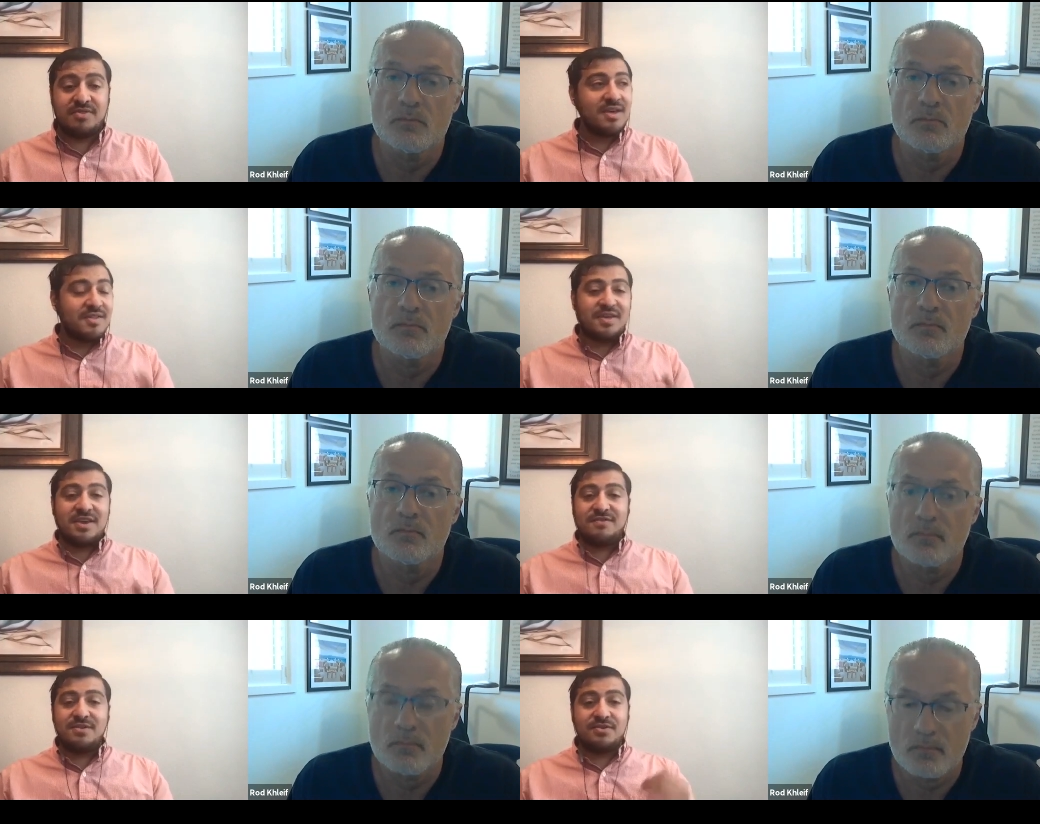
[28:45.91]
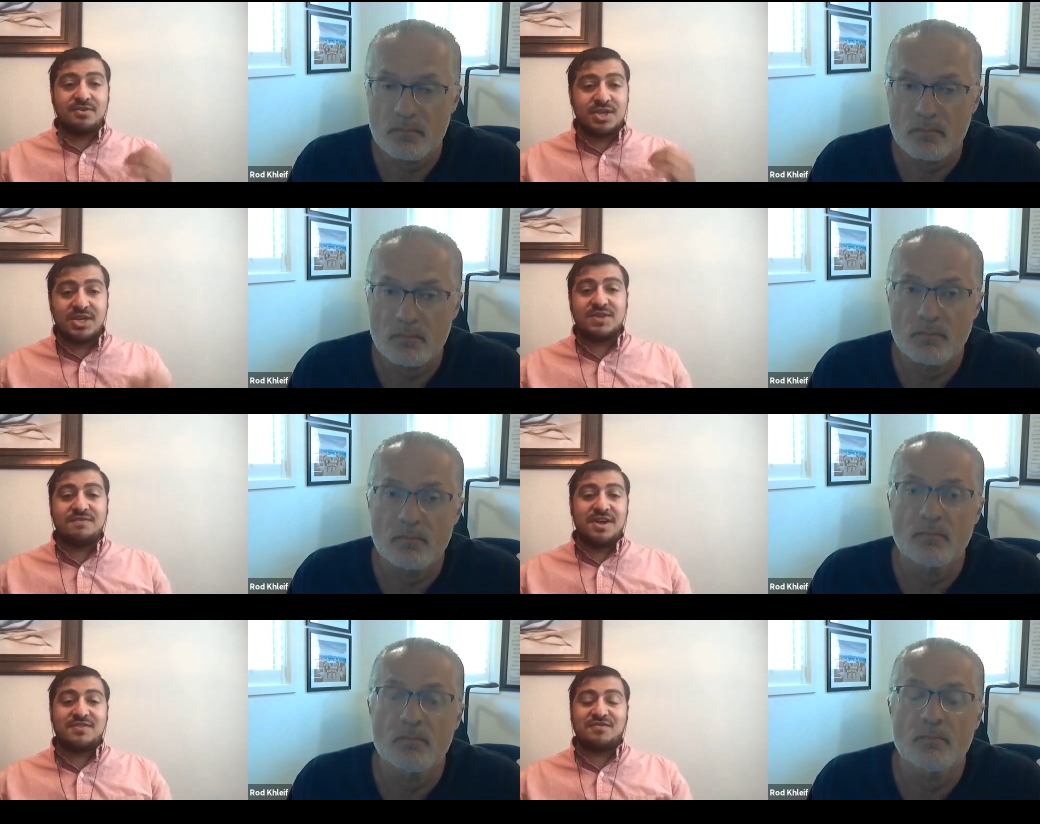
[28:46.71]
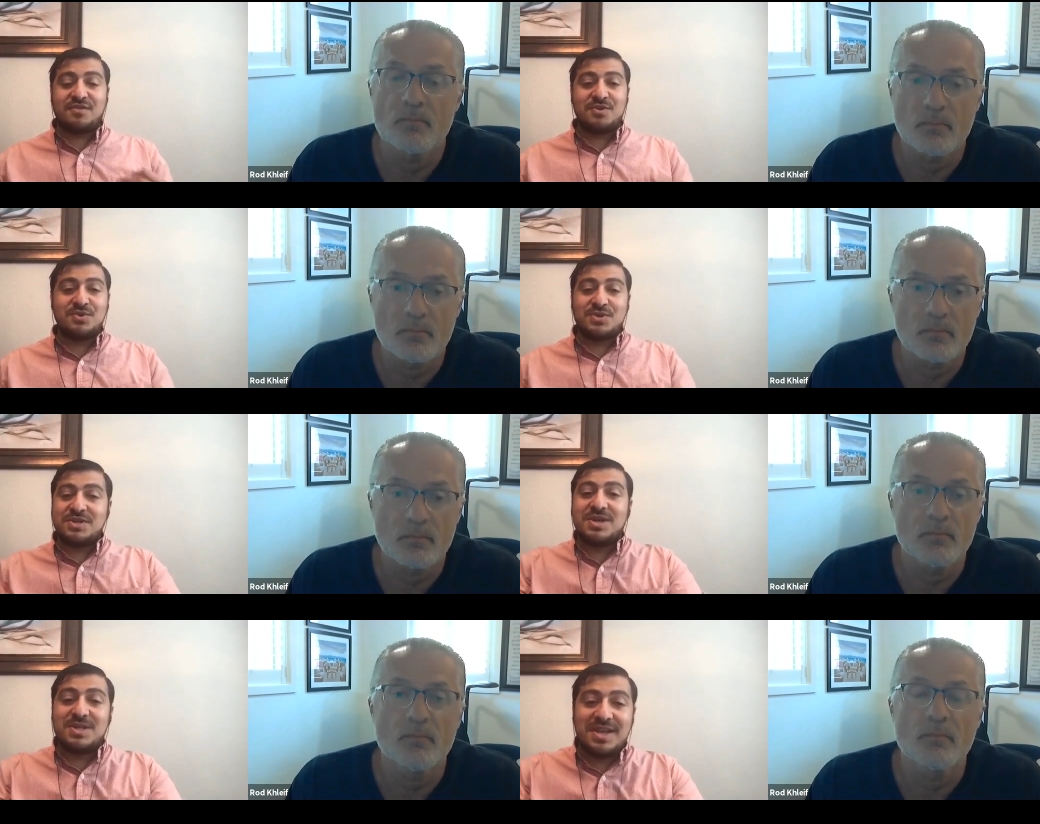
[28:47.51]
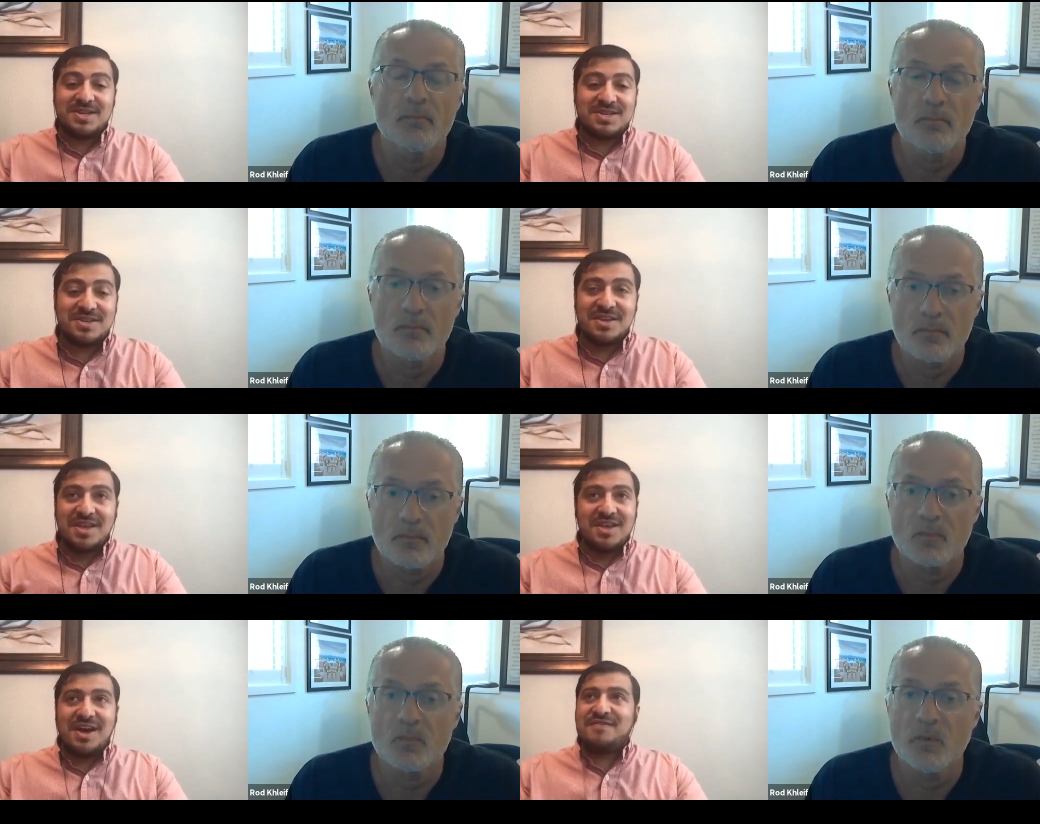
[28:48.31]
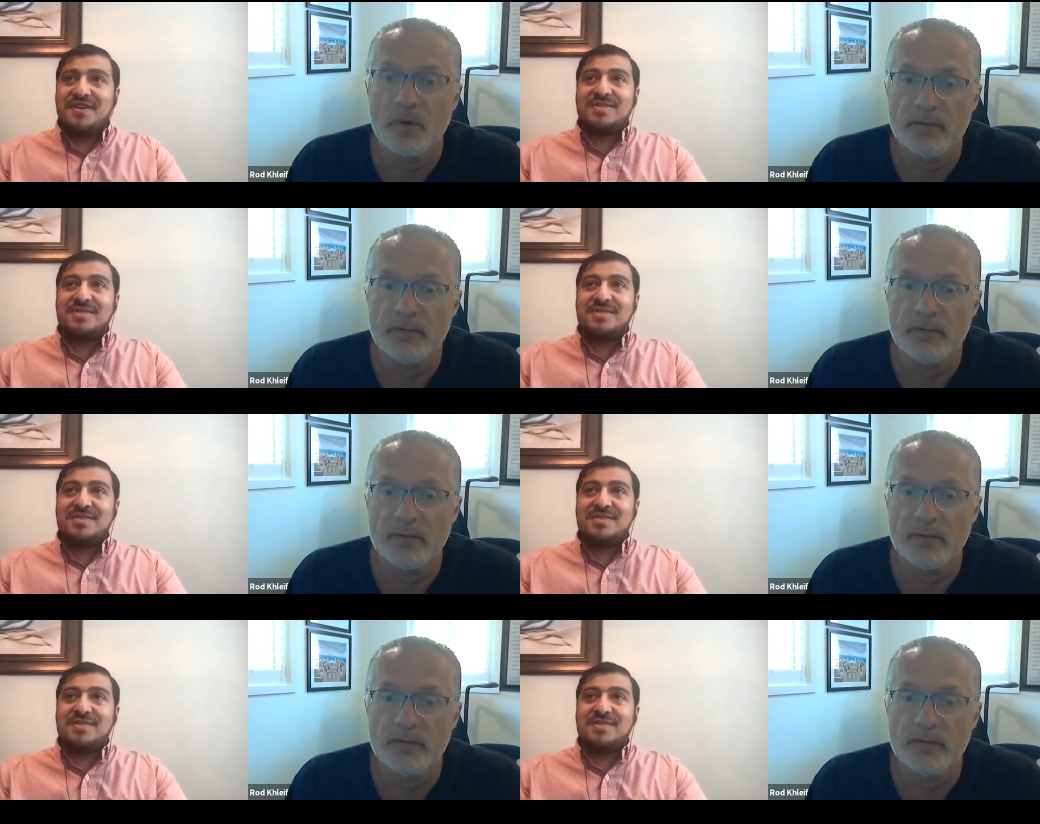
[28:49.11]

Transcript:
Speaker 1: Thankfully, there's easy flights from Houston to Atlanta I right. found that I